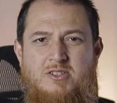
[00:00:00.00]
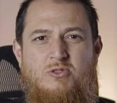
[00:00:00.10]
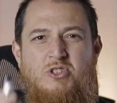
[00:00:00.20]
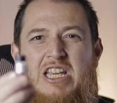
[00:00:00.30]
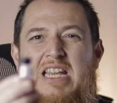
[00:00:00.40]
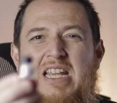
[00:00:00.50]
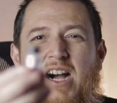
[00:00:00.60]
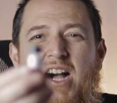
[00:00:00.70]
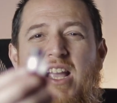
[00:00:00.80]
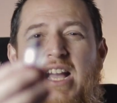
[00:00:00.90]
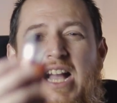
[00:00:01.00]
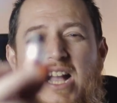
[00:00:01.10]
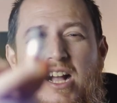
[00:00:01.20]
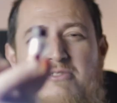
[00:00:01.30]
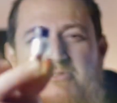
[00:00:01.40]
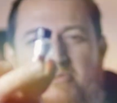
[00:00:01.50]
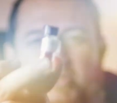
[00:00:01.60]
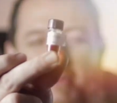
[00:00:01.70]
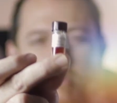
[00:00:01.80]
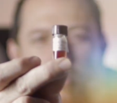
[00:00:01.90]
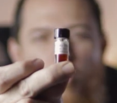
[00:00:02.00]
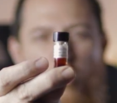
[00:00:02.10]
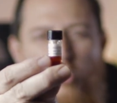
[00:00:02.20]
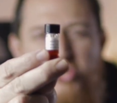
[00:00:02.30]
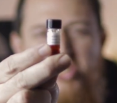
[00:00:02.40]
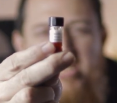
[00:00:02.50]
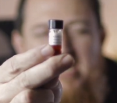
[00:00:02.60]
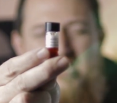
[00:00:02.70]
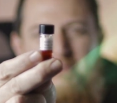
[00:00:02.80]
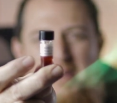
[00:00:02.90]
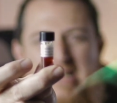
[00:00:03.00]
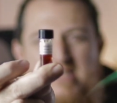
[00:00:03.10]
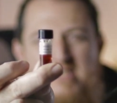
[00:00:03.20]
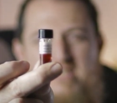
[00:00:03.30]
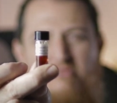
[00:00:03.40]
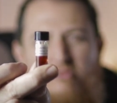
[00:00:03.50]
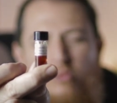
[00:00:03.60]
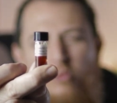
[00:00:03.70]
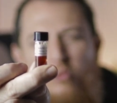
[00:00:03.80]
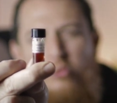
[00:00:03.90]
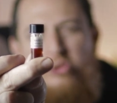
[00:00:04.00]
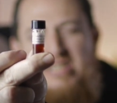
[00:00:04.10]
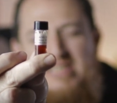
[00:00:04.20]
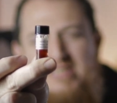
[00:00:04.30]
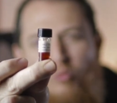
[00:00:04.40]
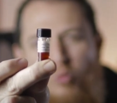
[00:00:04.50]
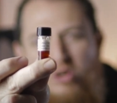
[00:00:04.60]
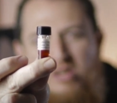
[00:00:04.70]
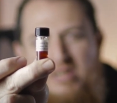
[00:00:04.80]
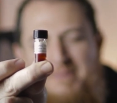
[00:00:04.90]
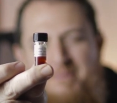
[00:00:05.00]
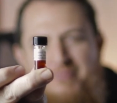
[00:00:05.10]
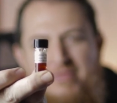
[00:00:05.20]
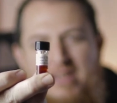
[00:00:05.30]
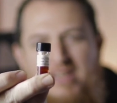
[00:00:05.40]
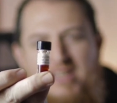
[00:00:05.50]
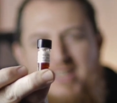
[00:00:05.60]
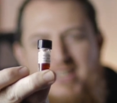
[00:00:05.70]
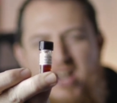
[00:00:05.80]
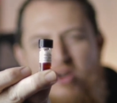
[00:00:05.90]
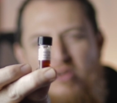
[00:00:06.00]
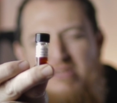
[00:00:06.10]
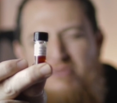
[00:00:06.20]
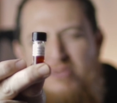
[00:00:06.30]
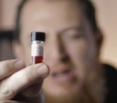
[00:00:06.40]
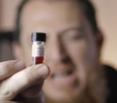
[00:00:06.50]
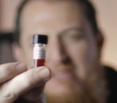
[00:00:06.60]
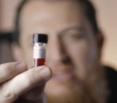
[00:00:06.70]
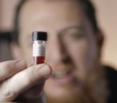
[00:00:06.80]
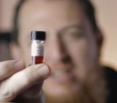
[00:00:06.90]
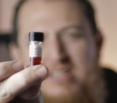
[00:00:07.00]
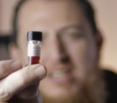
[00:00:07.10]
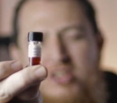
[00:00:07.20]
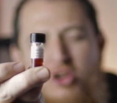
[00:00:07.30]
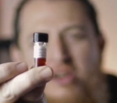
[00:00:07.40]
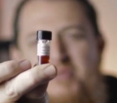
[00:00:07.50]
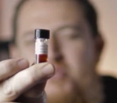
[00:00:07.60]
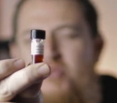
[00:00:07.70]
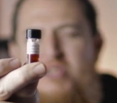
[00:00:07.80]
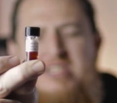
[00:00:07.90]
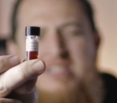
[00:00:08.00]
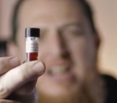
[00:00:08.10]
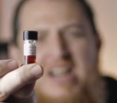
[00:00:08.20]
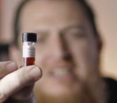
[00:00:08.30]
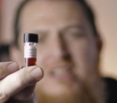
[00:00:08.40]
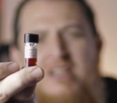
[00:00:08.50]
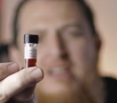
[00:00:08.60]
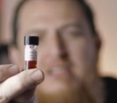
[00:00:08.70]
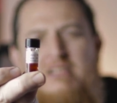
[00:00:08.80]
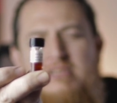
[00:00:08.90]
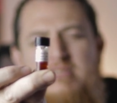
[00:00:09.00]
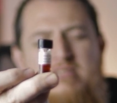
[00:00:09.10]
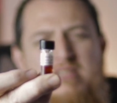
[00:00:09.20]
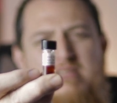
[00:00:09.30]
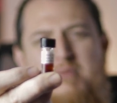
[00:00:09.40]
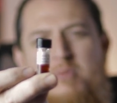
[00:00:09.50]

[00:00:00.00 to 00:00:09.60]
Today I have the most expensive oud in the world. Now, if you have heard a lot of stories that this is the